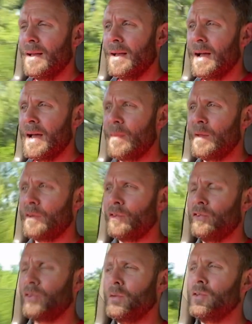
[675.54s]
And then as
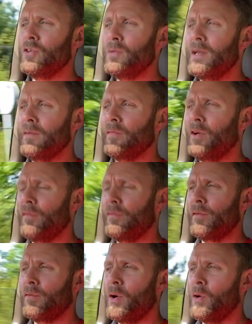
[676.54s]
soon as you lift off the
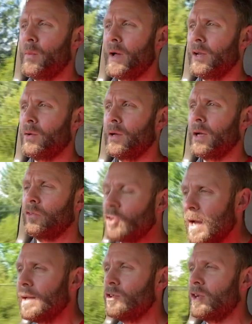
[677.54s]
throttle pedal, it goes
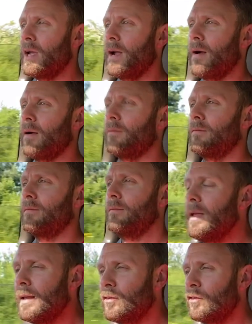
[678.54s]
change gear,
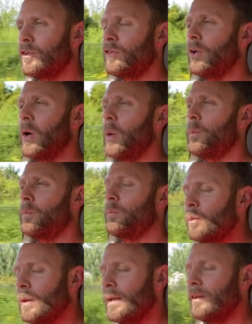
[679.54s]
into top.
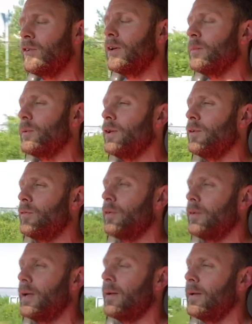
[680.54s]
Please don't put your foot
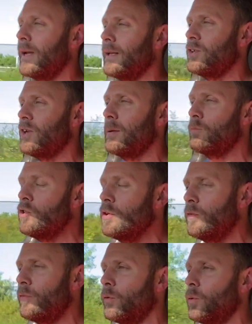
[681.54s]
down again, James, you
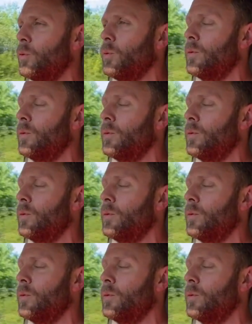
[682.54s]
fool.